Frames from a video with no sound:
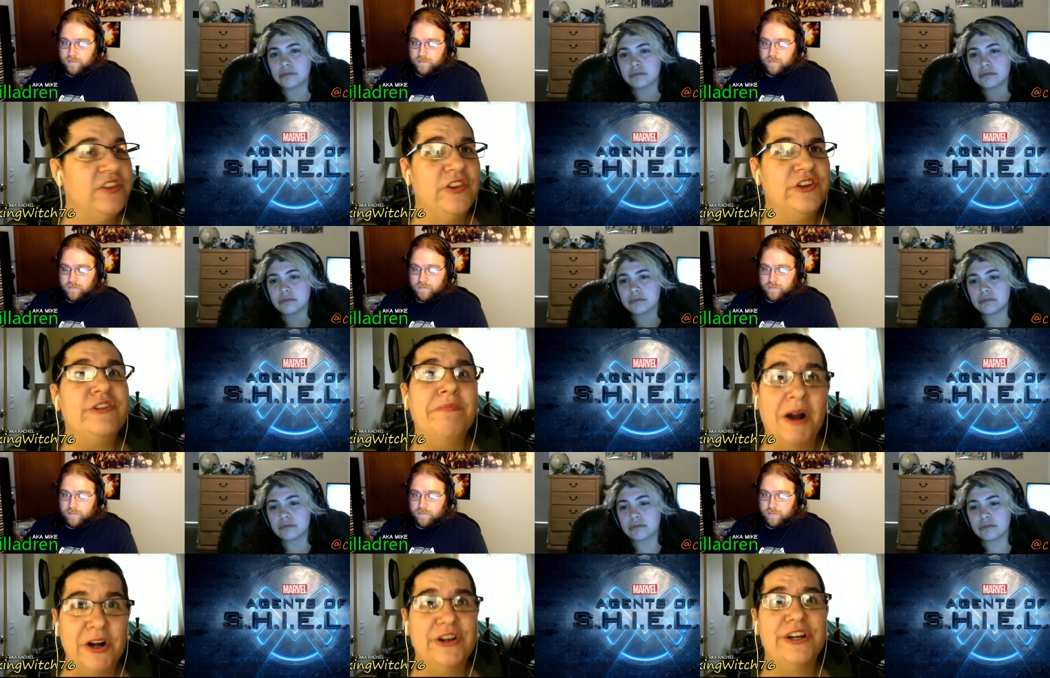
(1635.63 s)
Speaker 1: they're
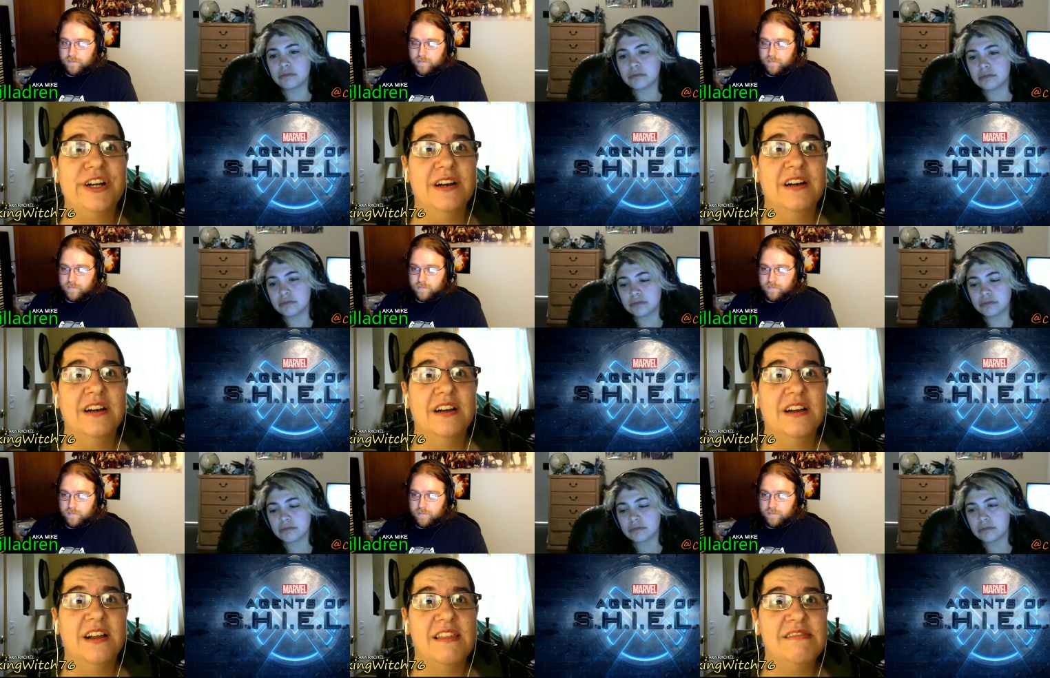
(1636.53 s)
smarter
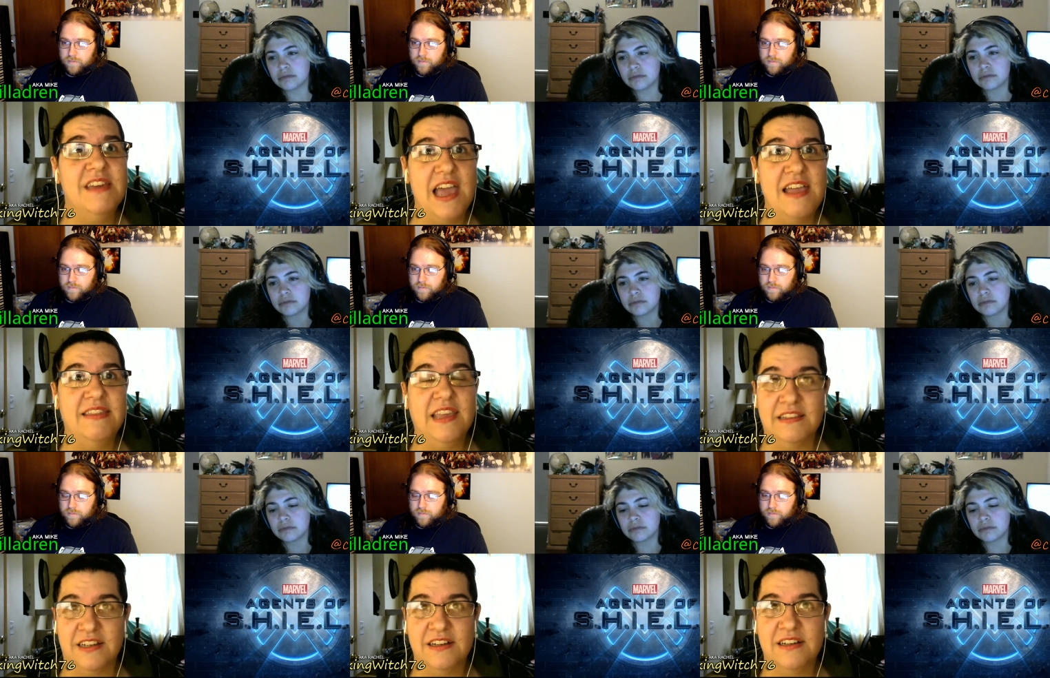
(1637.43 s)
than they
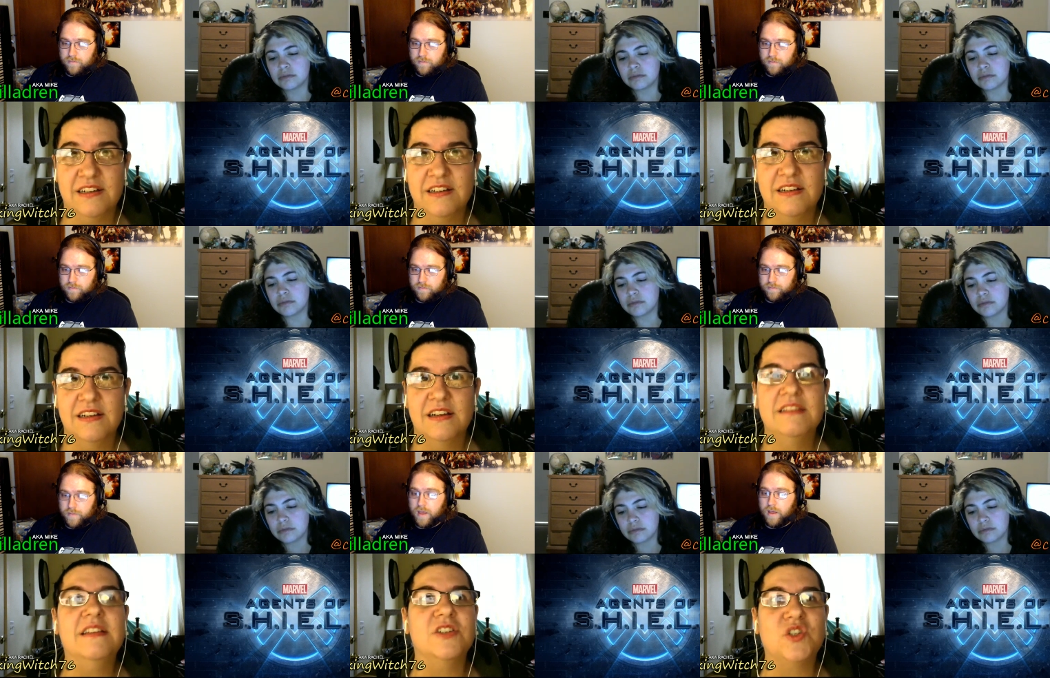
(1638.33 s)
look.
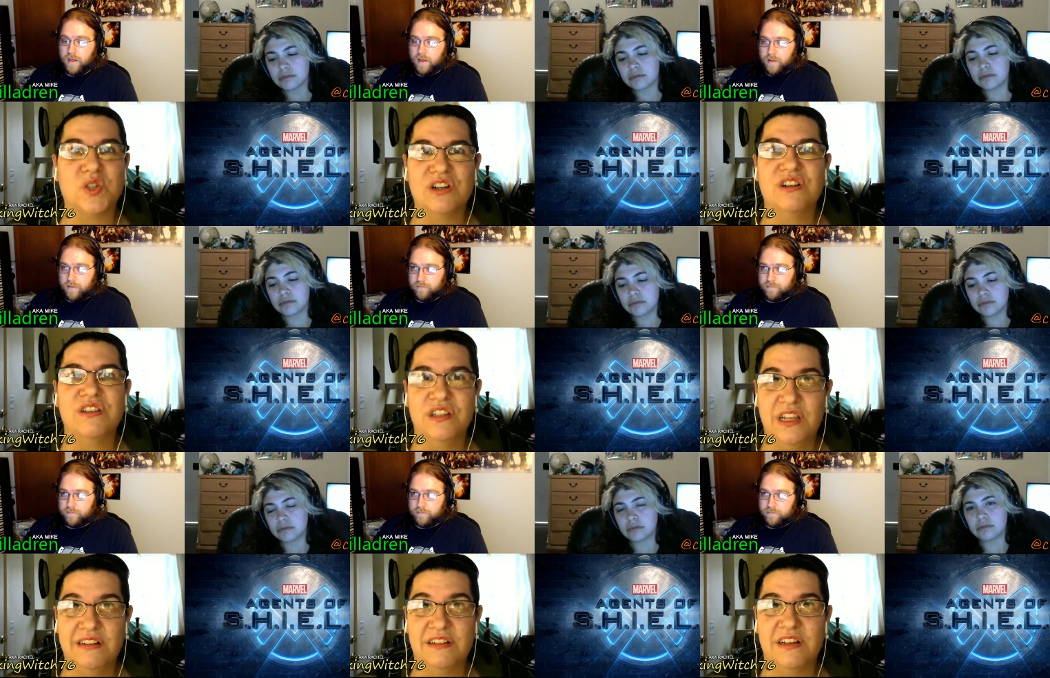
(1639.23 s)
They're stronger than
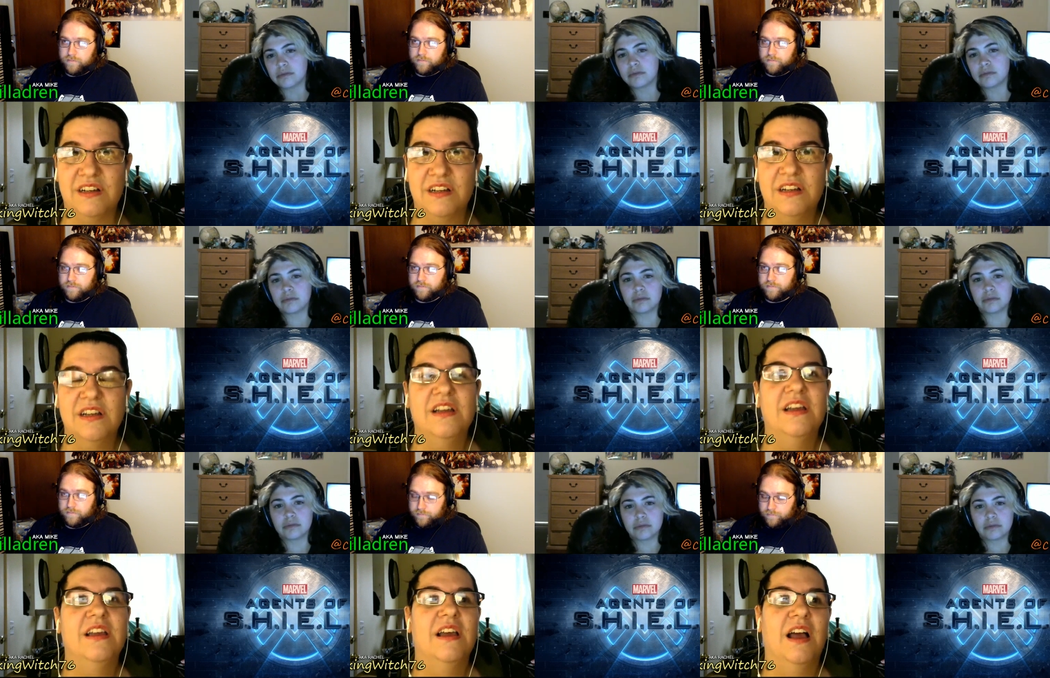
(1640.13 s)
they look. Mm-hmm.